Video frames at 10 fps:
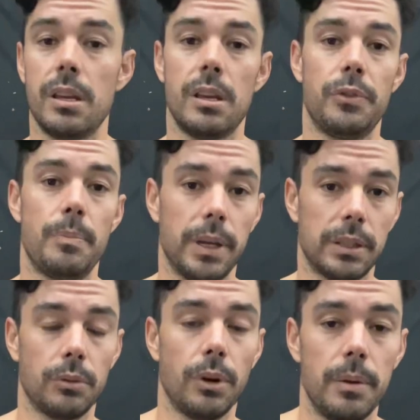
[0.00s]
if you pick
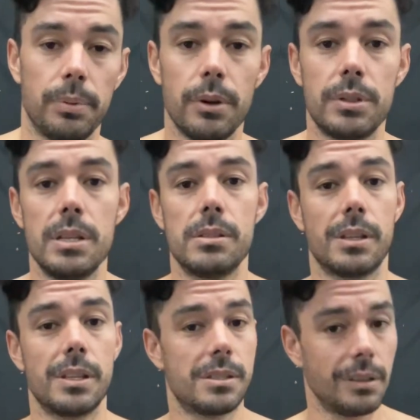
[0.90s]
the right proteins, you
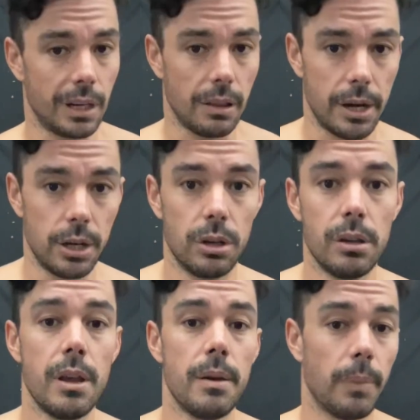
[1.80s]
can still get a lot of
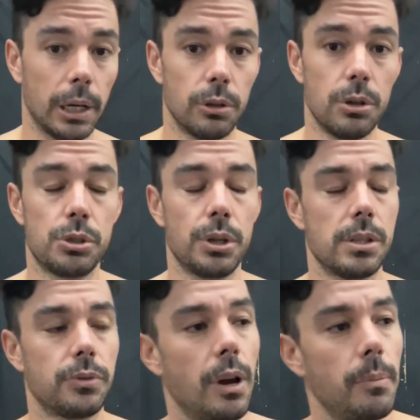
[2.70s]

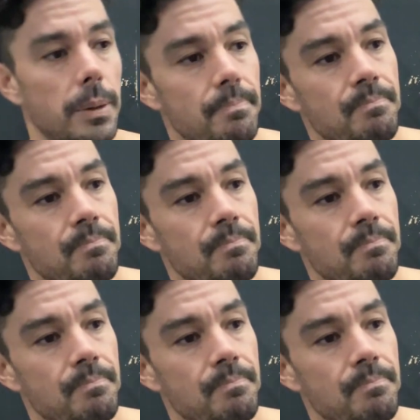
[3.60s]
micronutrients from it.